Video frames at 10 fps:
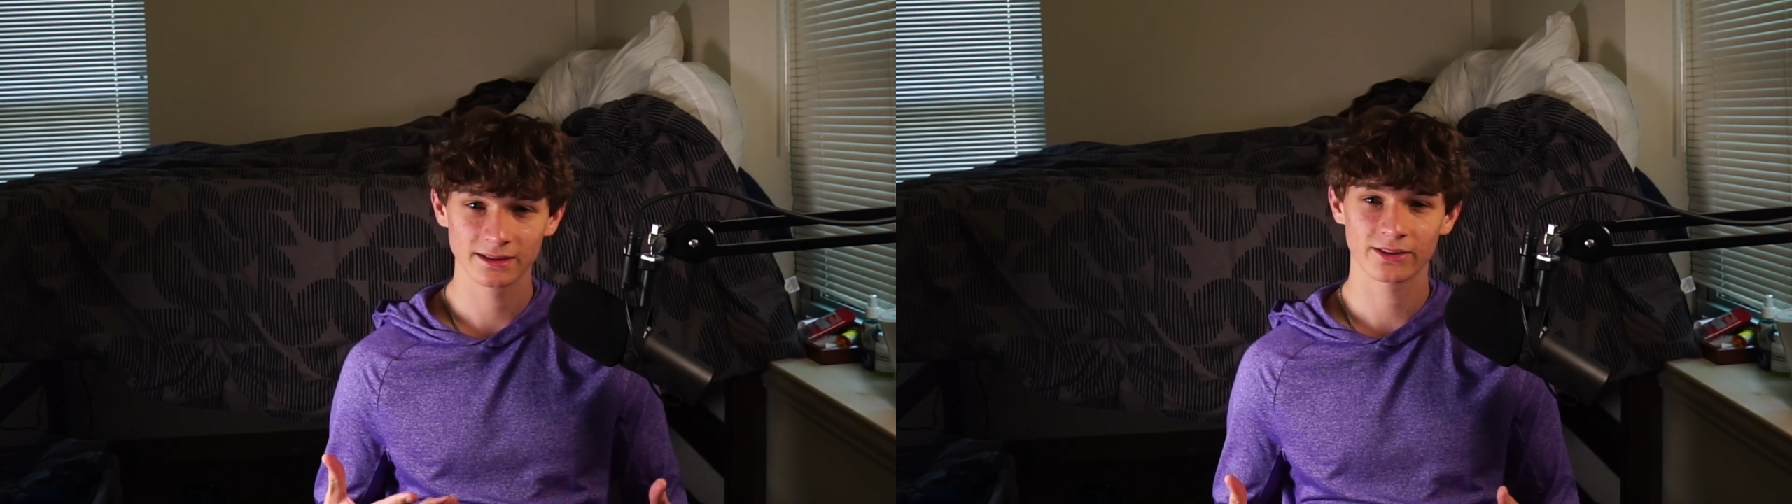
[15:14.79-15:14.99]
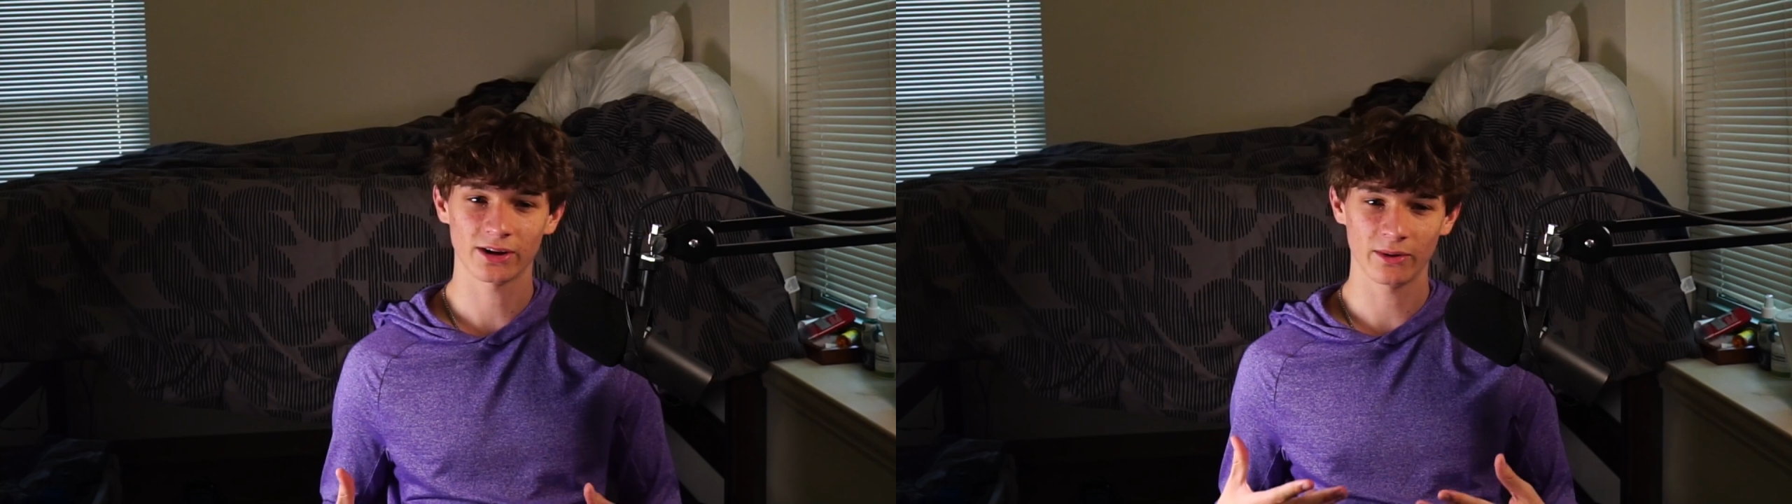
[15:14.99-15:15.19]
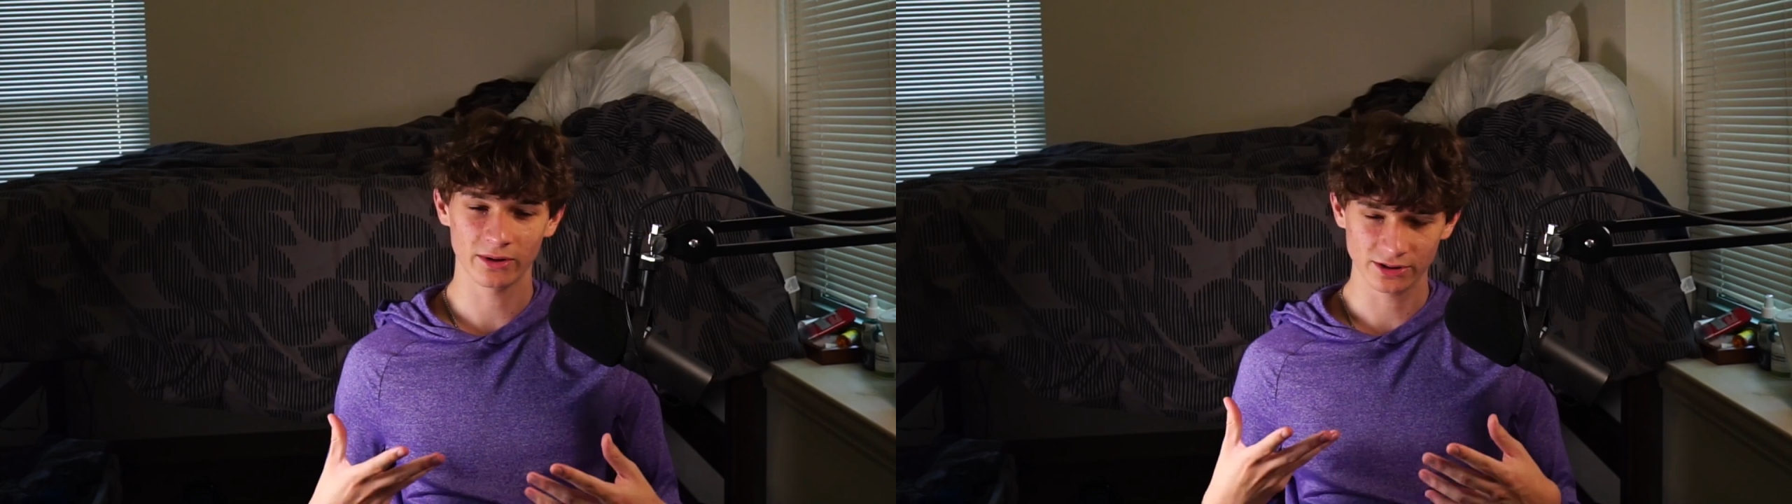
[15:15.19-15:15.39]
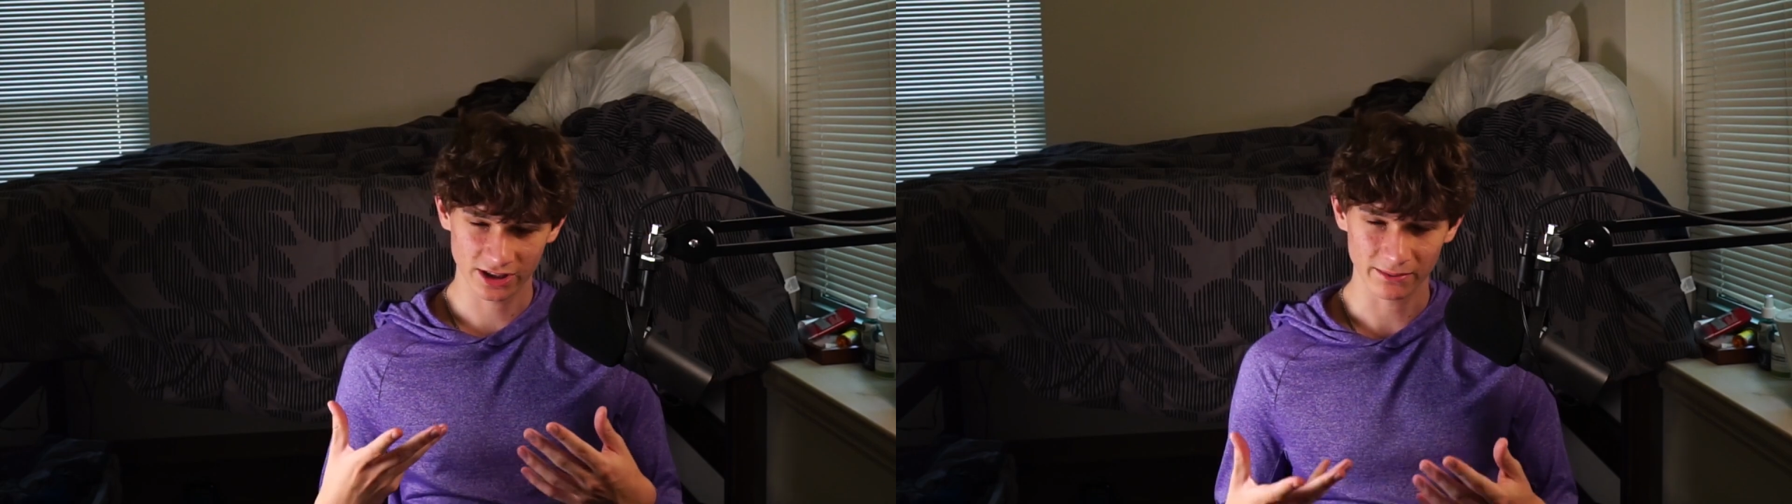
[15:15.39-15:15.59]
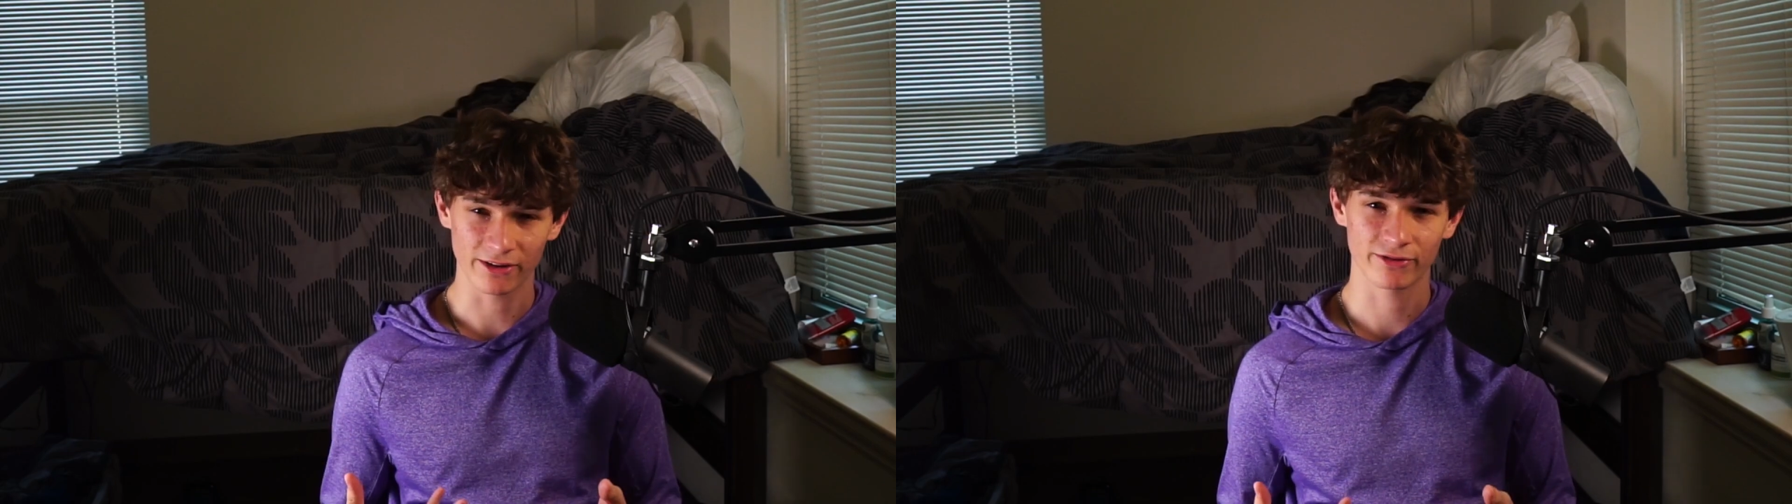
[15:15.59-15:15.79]
Thought I would just
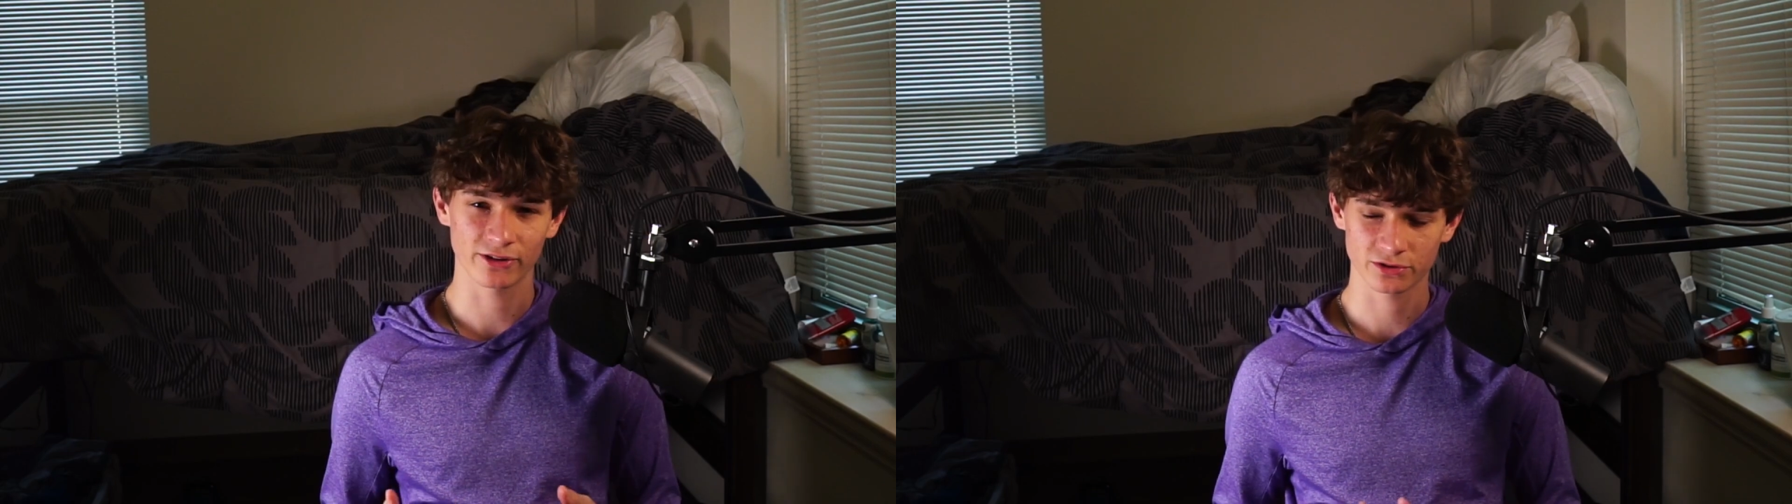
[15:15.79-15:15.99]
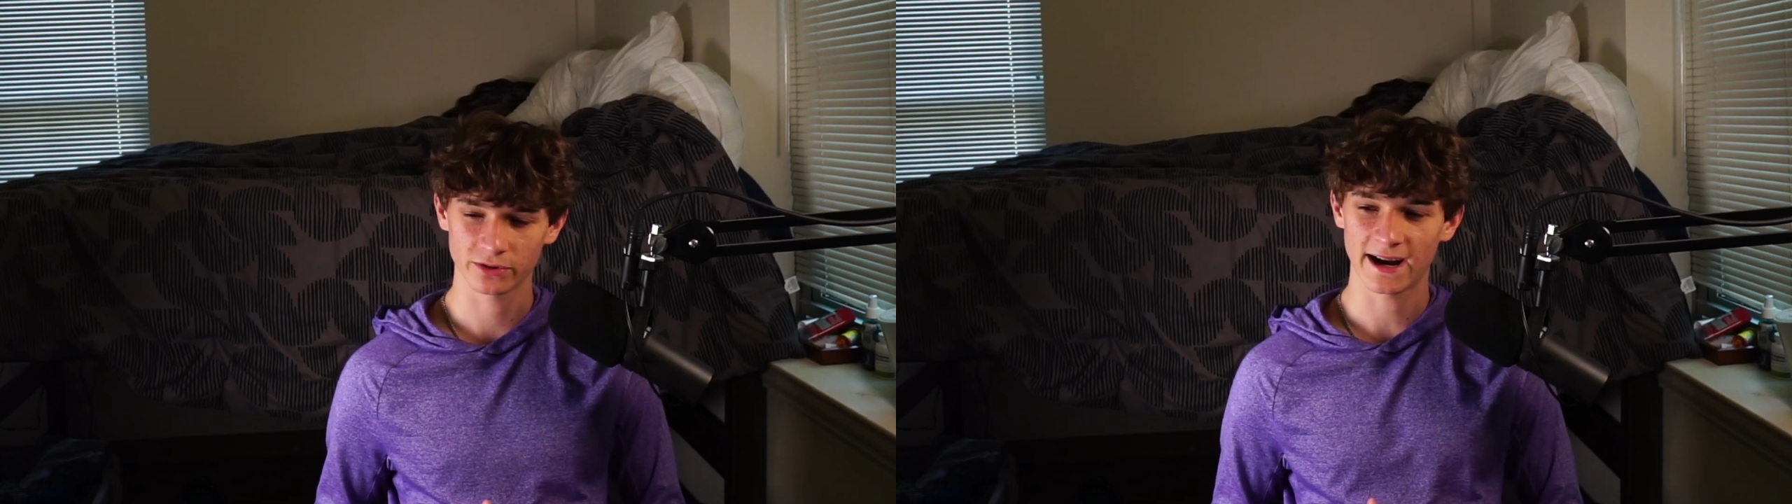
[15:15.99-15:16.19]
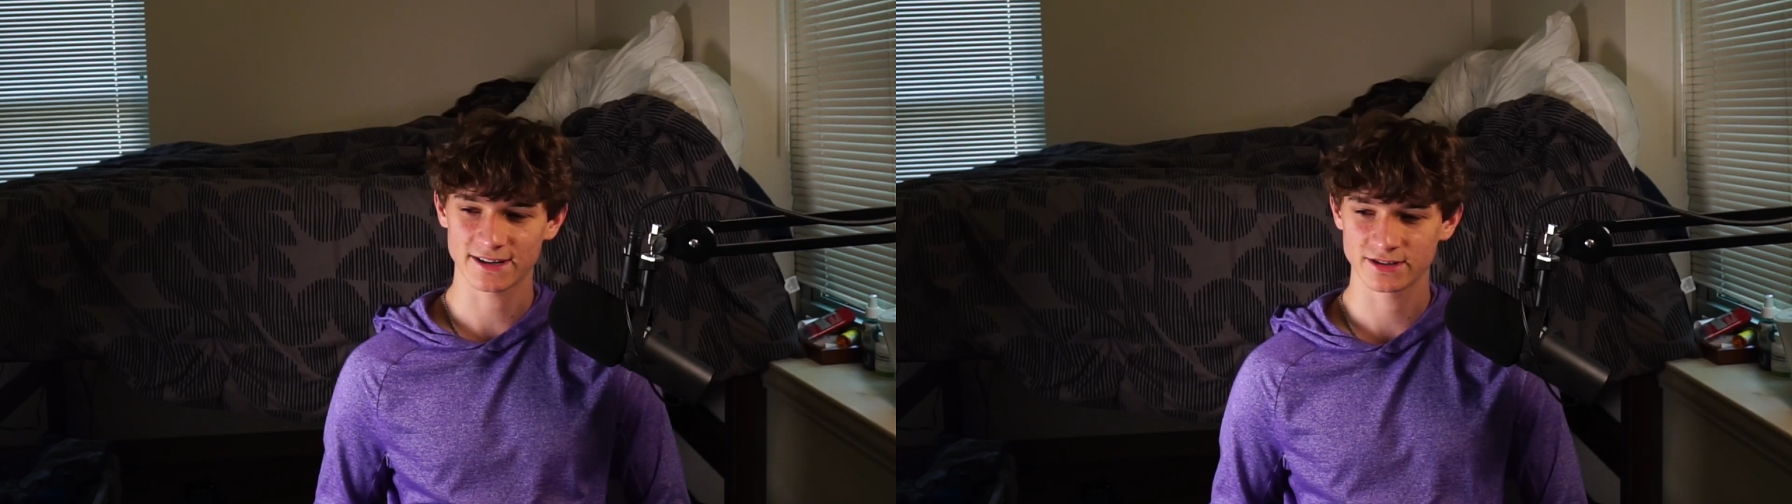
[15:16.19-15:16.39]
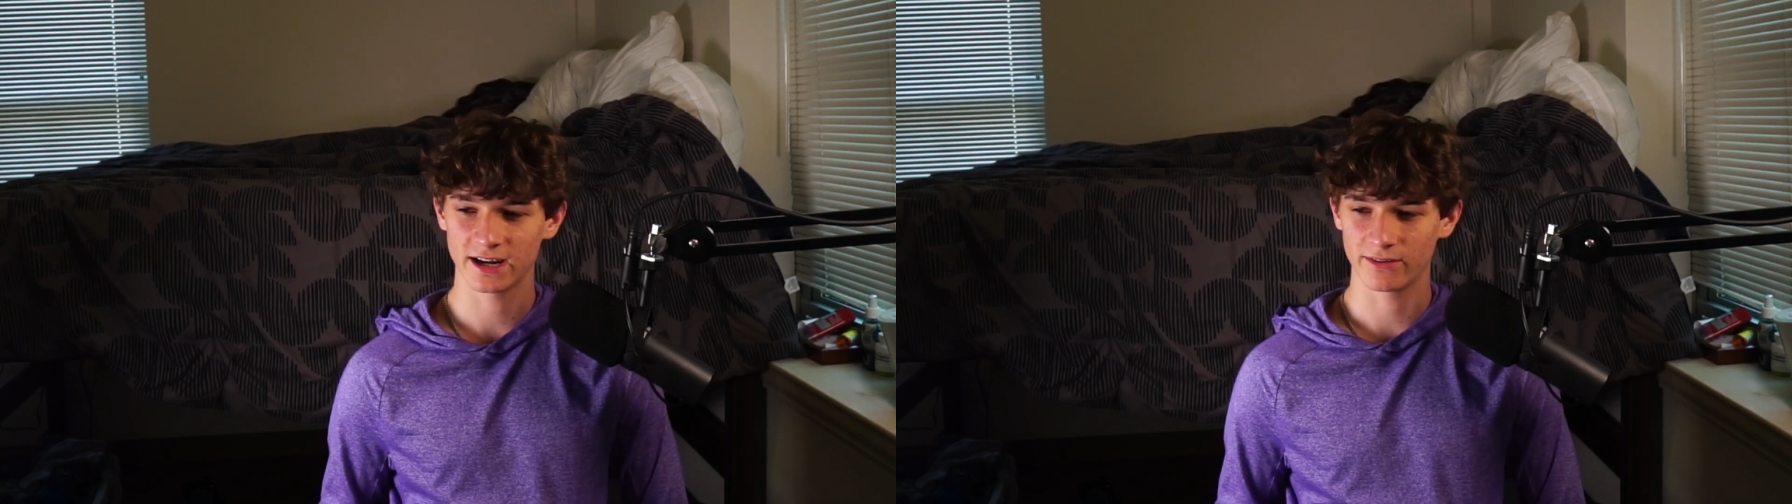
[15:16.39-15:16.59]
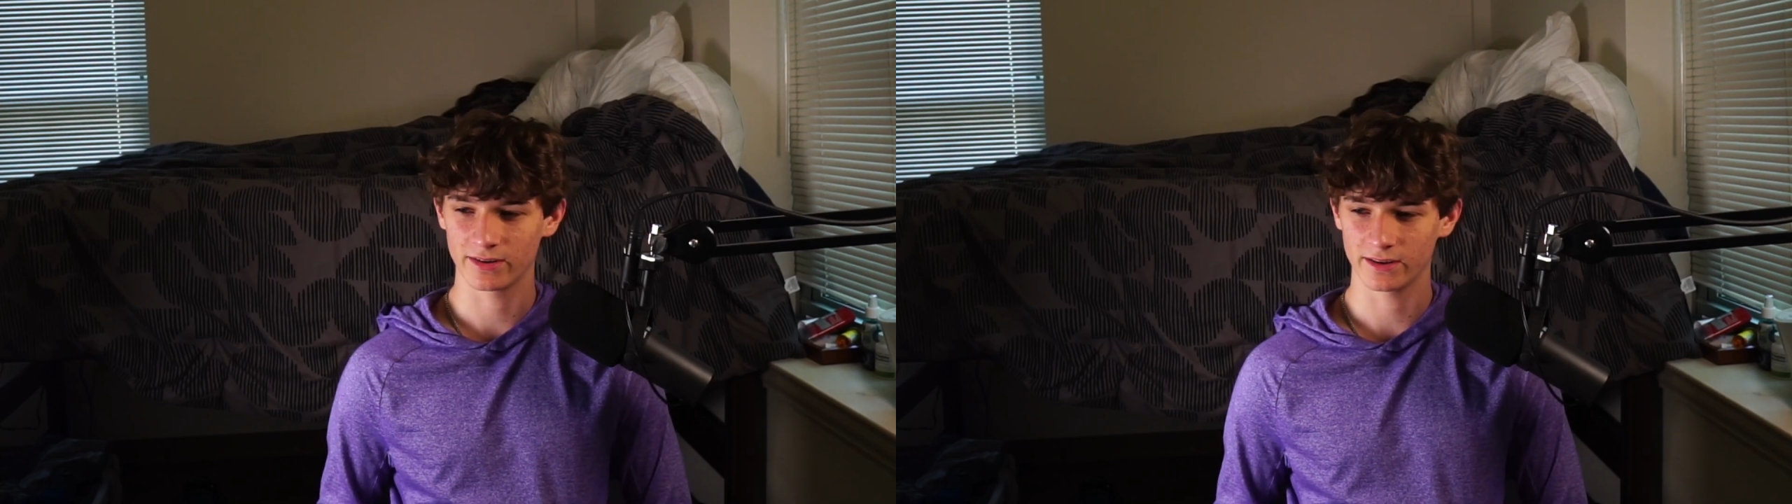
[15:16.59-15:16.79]
get my first reaction to
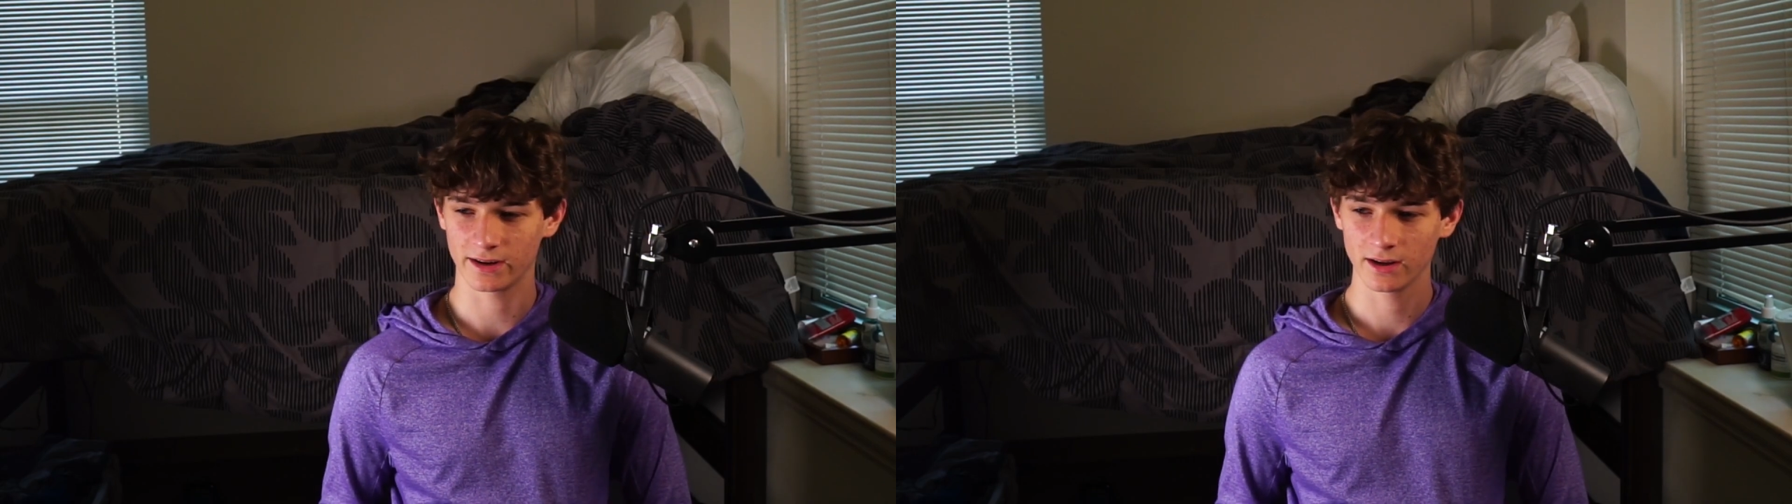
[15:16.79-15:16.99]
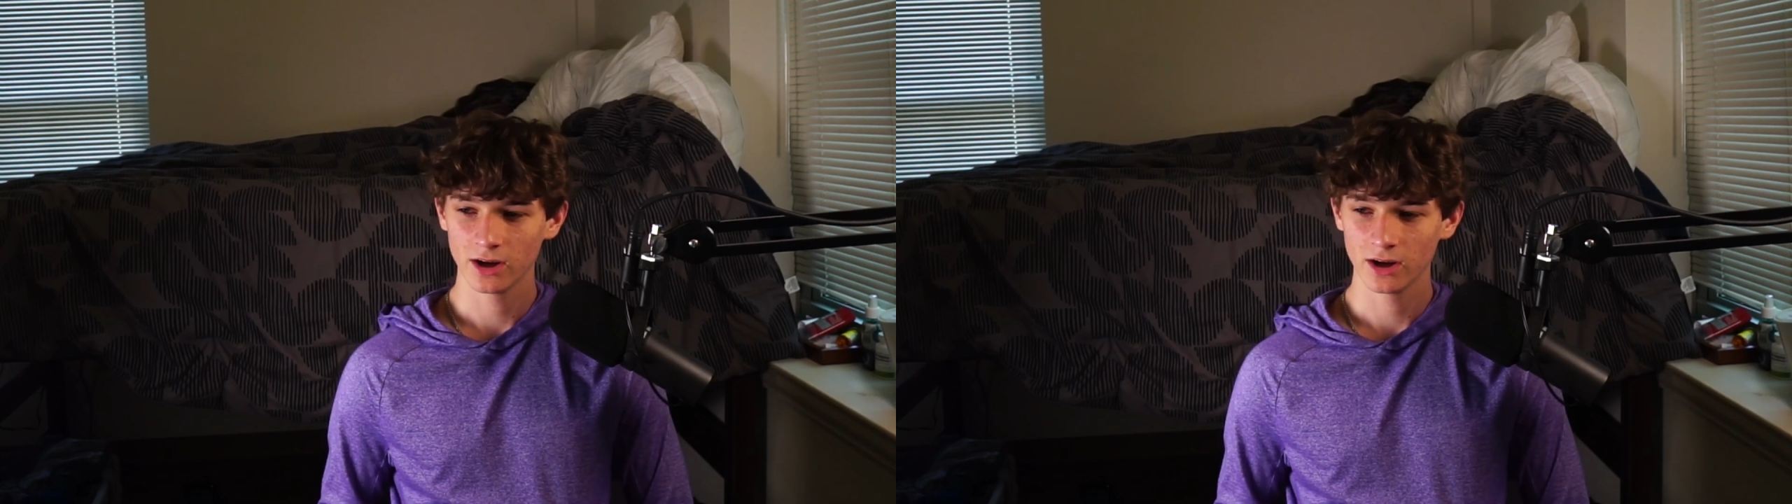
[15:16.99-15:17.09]
everything.